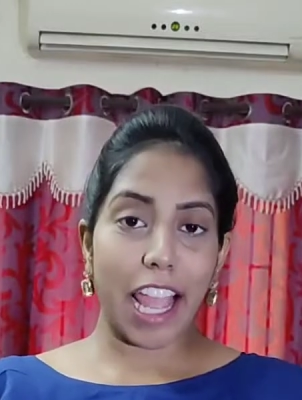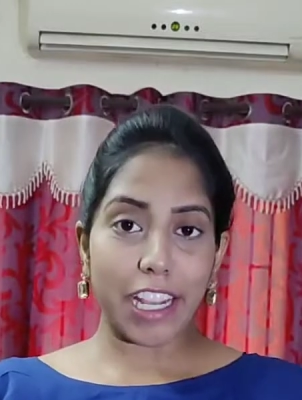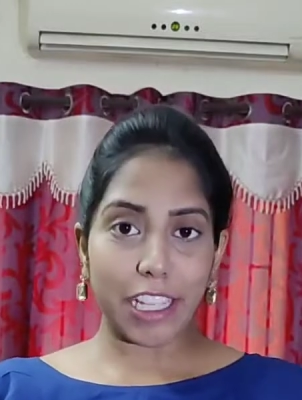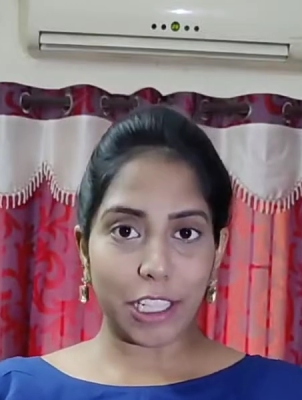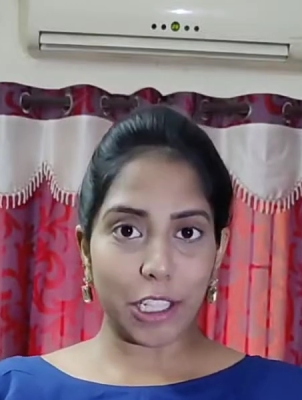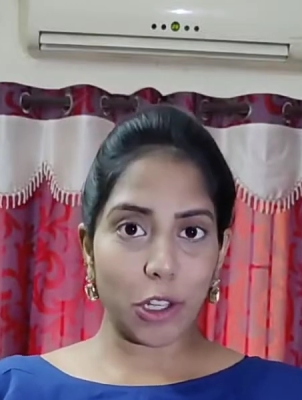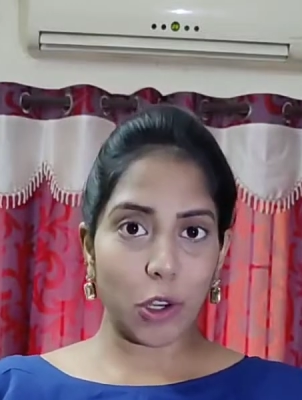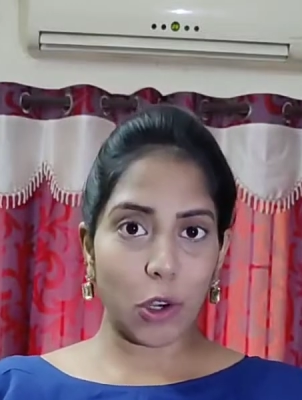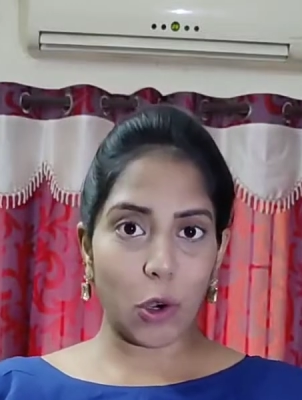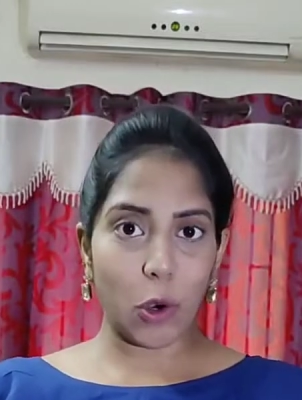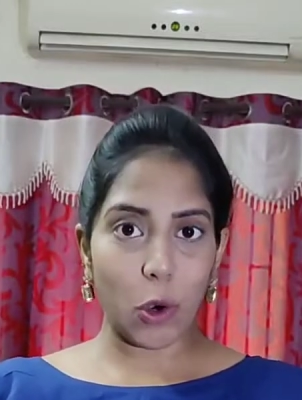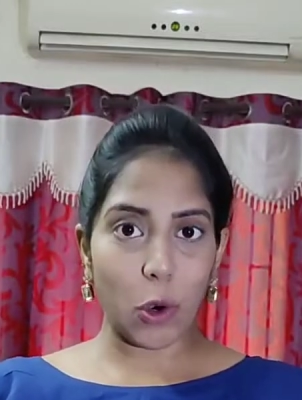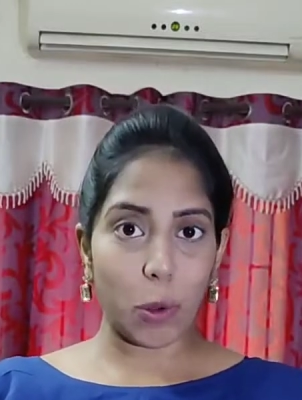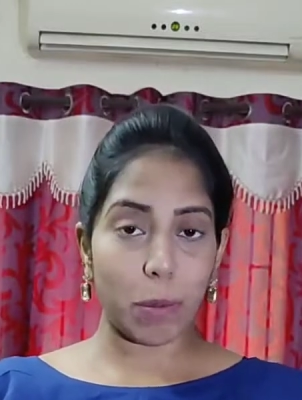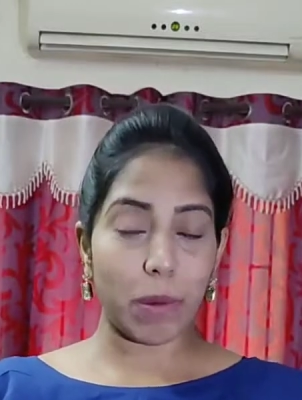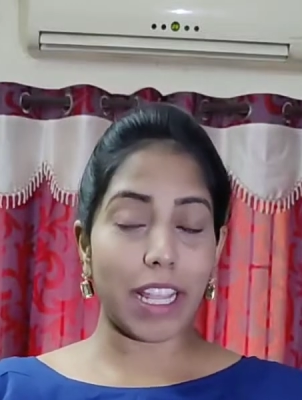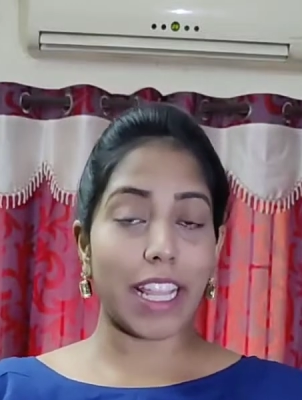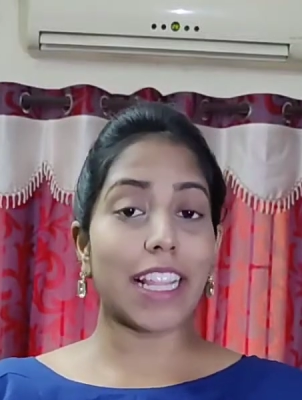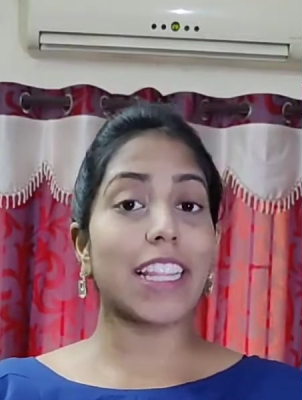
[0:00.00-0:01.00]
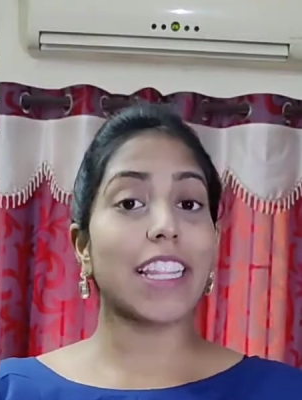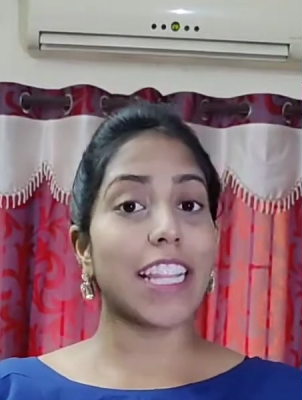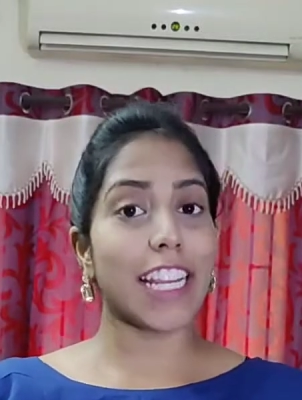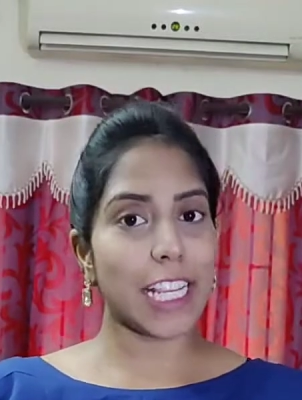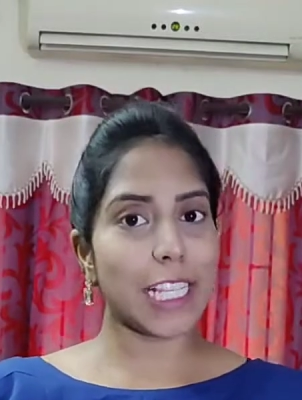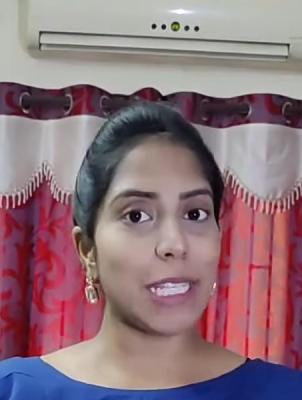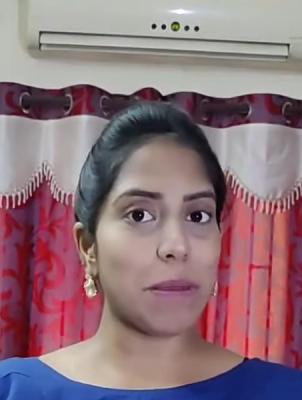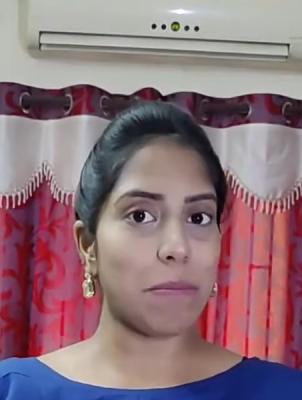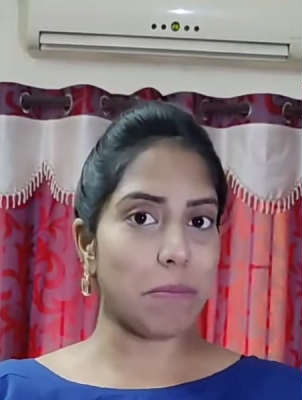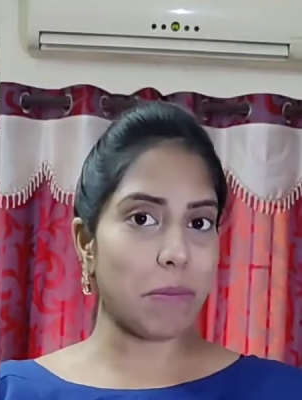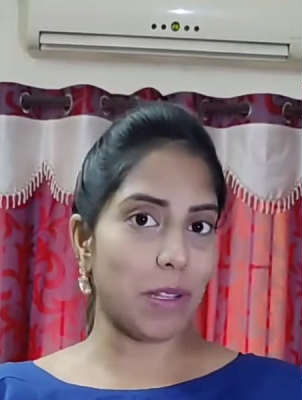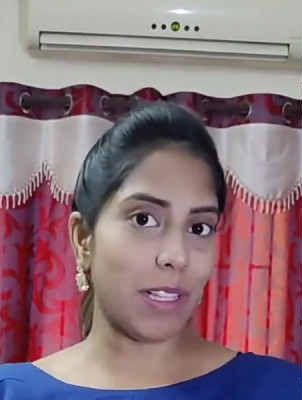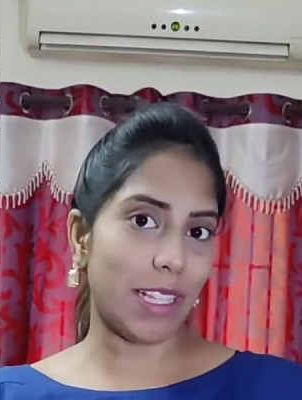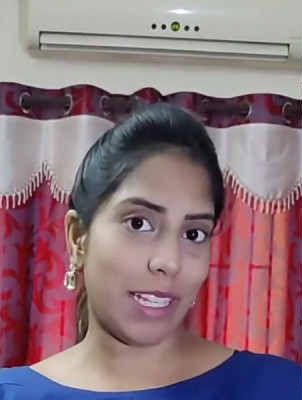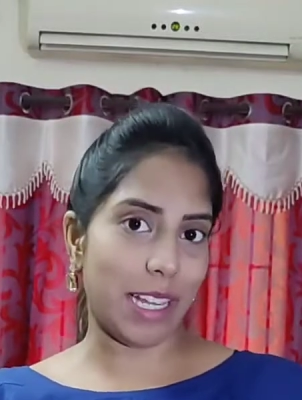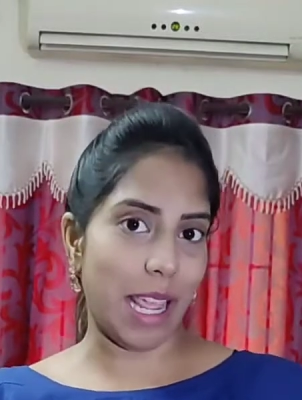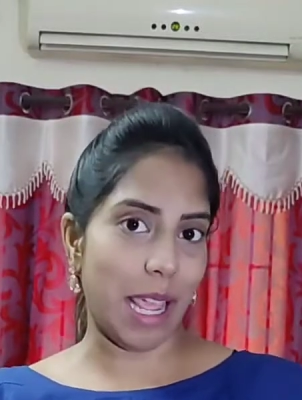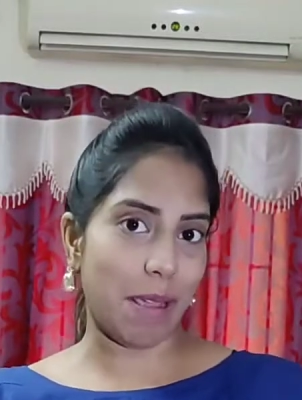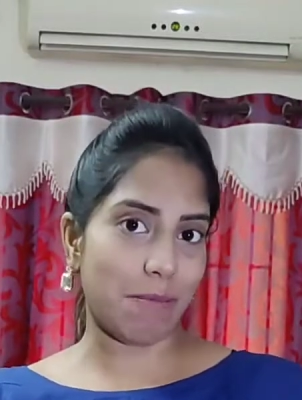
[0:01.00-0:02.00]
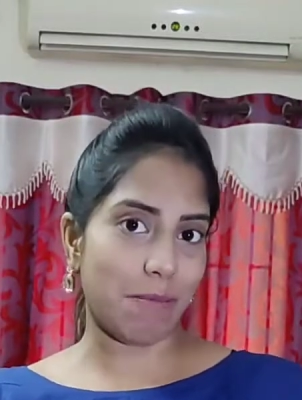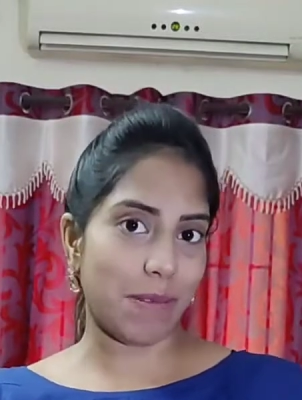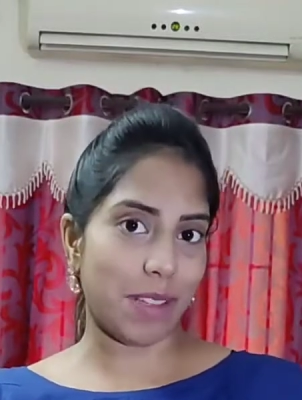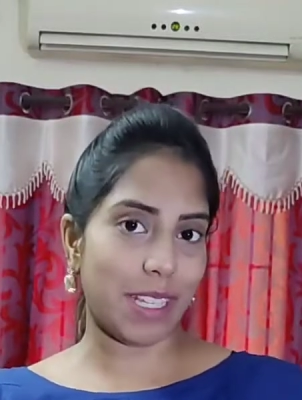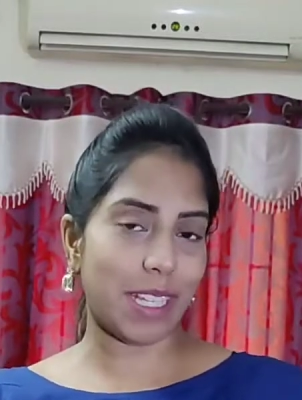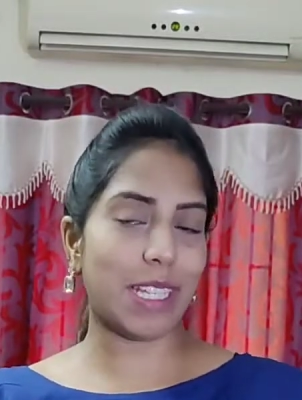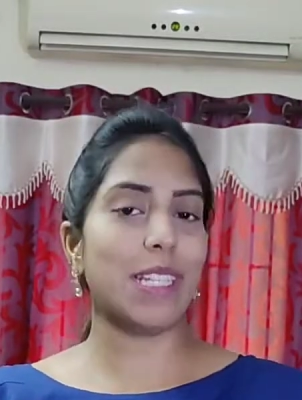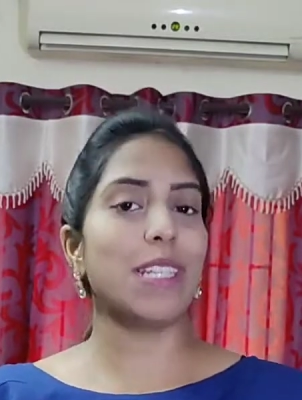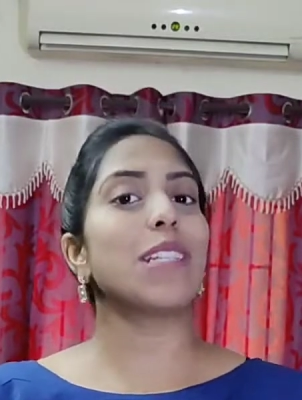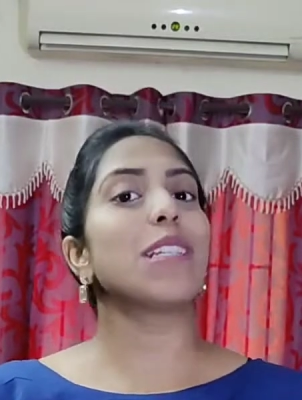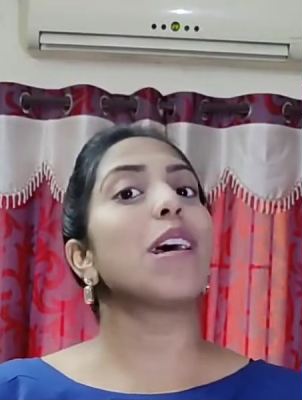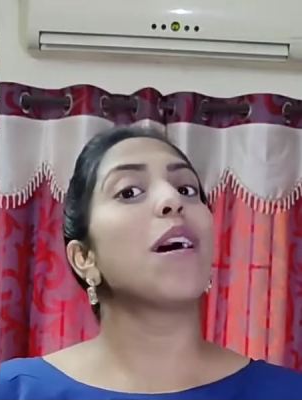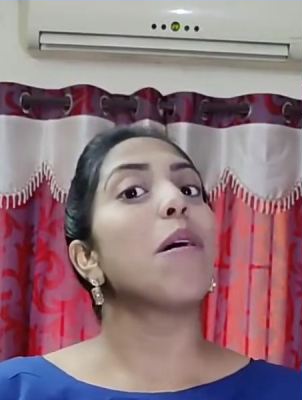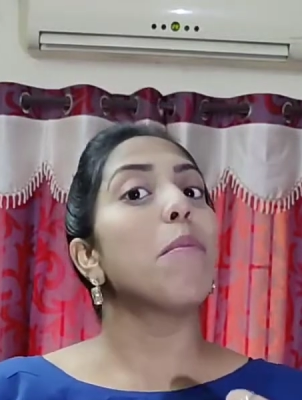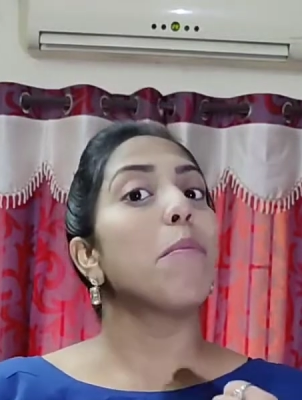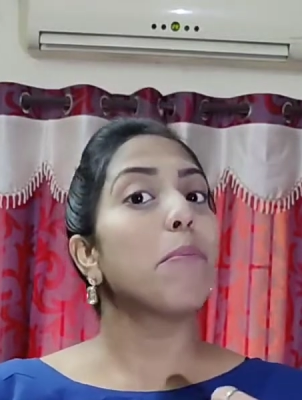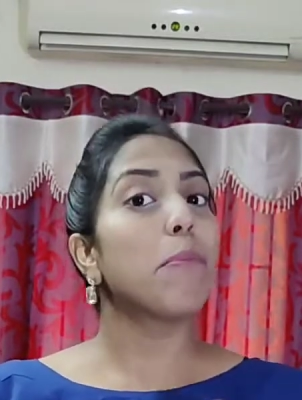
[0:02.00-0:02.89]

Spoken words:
at your home in 3 simple steps.